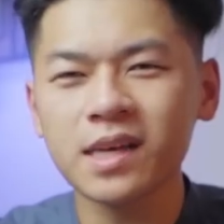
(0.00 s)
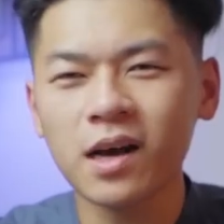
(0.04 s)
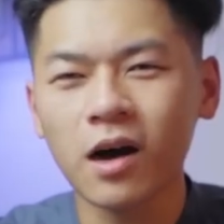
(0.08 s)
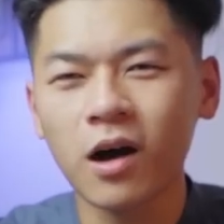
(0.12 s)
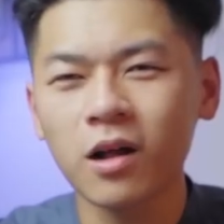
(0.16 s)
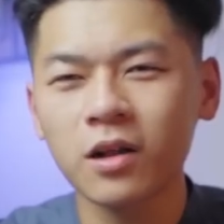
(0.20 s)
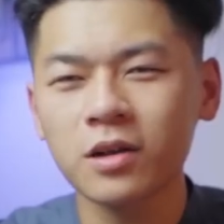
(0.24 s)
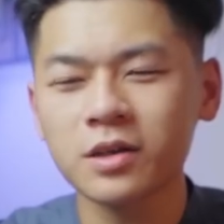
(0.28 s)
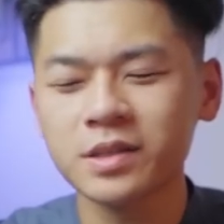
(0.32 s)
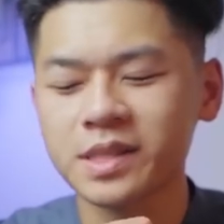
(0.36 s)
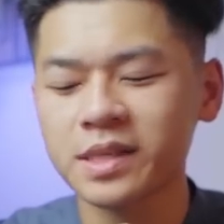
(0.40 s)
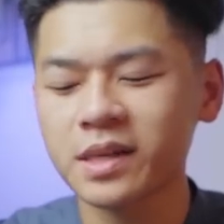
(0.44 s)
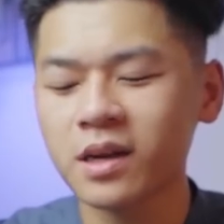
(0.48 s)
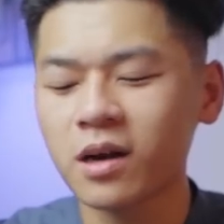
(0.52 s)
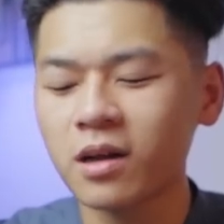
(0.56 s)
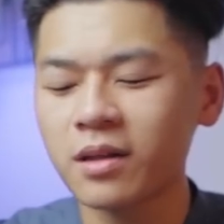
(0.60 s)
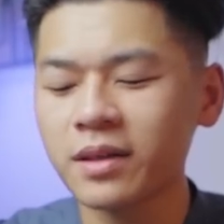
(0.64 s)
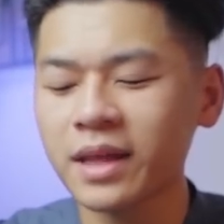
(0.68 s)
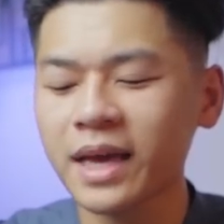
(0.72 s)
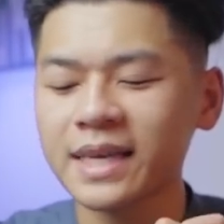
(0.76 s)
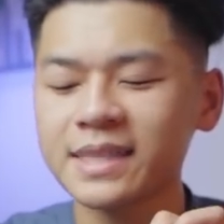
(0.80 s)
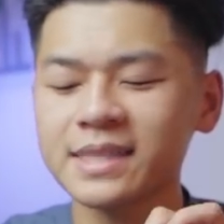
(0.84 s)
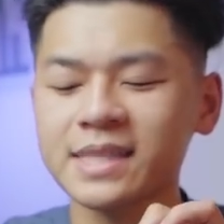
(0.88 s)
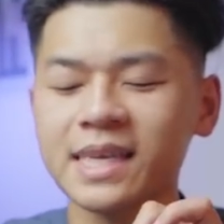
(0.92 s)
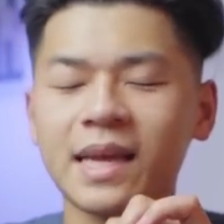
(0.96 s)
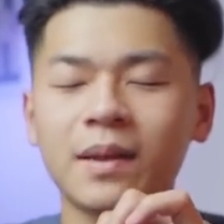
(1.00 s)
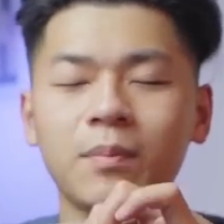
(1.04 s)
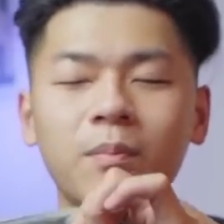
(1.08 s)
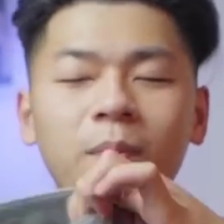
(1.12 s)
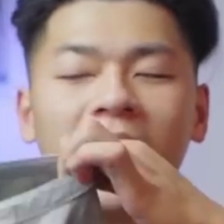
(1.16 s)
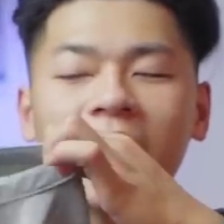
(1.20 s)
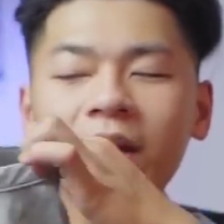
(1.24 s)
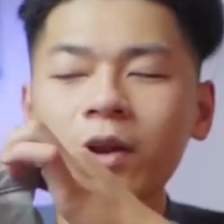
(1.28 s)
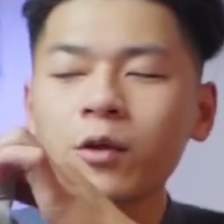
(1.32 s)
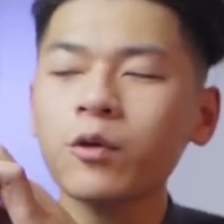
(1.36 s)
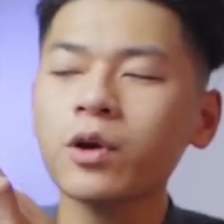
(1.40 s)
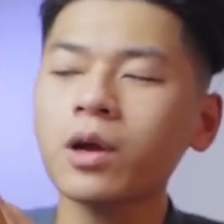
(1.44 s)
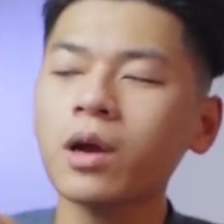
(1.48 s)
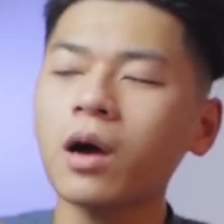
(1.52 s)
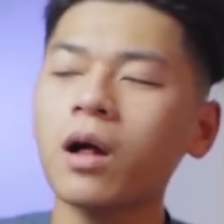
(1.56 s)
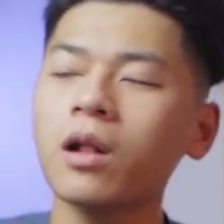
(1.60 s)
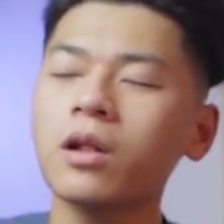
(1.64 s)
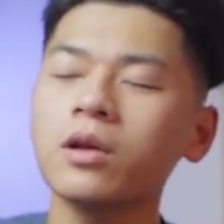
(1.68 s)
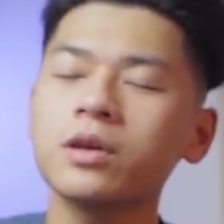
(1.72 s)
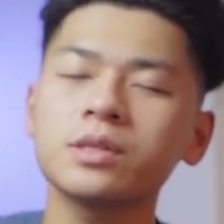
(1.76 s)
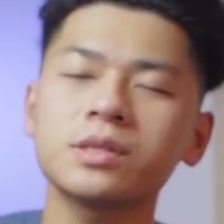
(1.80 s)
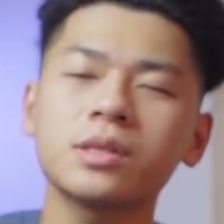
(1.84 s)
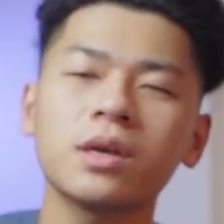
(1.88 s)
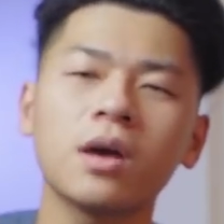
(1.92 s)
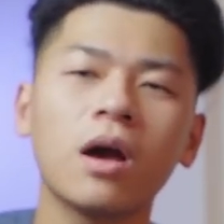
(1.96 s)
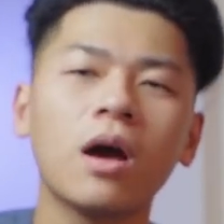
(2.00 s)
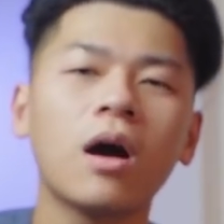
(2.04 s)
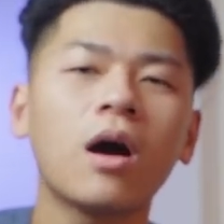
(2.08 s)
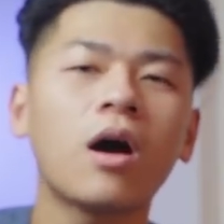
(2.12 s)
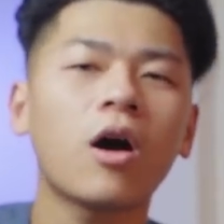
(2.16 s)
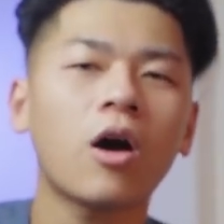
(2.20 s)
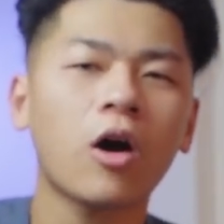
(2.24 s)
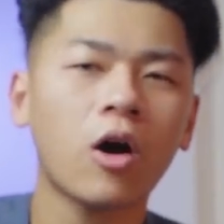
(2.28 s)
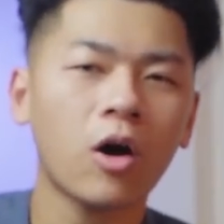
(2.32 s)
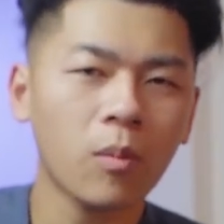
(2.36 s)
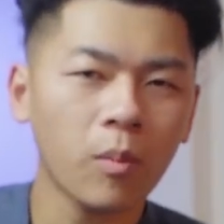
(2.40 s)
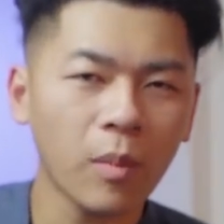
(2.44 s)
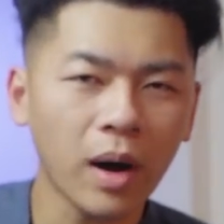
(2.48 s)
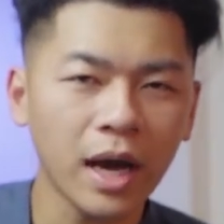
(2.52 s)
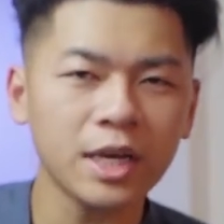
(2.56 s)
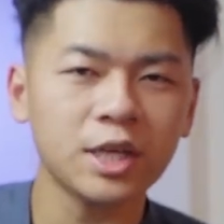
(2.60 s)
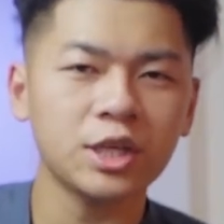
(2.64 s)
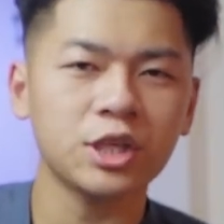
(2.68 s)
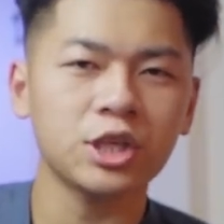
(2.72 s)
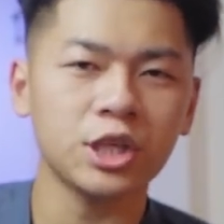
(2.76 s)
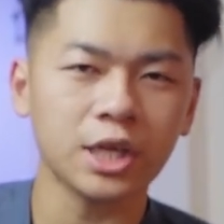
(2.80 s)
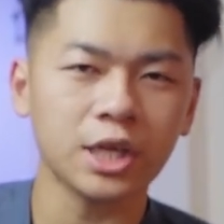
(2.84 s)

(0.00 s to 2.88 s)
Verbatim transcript: collars and all that, and Mandarin collars are my